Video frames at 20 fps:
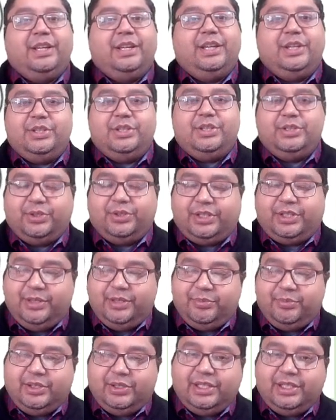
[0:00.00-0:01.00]
So
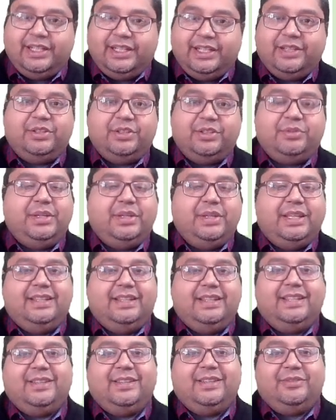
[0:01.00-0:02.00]
keep on learning with
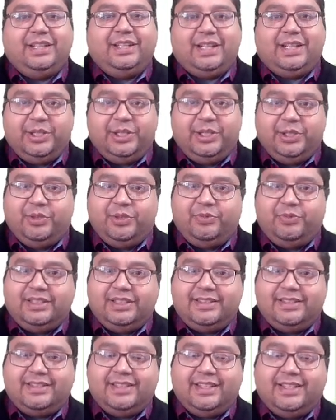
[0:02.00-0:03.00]
me. We'll continue with
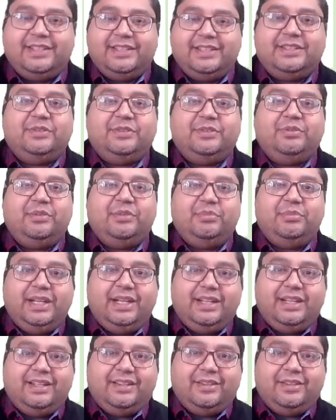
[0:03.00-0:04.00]
this series. We'll
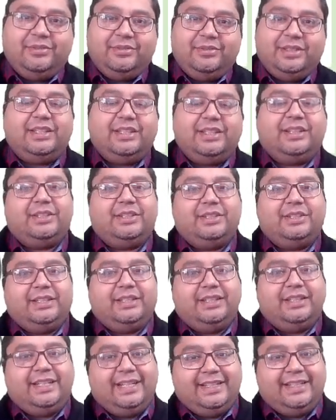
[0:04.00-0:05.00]
meet in
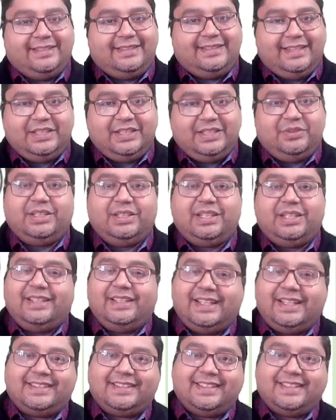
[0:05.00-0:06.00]
the day 6 with the
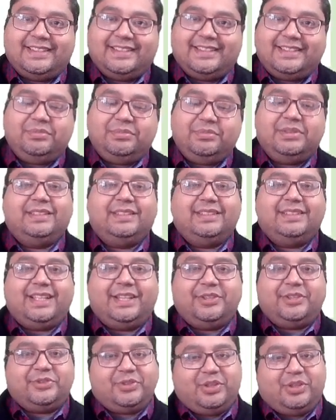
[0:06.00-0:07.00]
next concept.
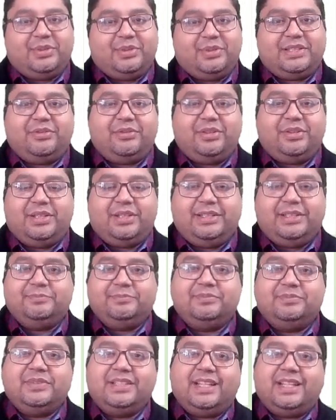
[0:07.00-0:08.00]
Thank you so much,
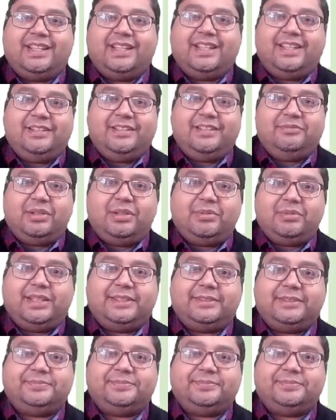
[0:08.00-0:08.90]
everyone. Take care. Bye-bye.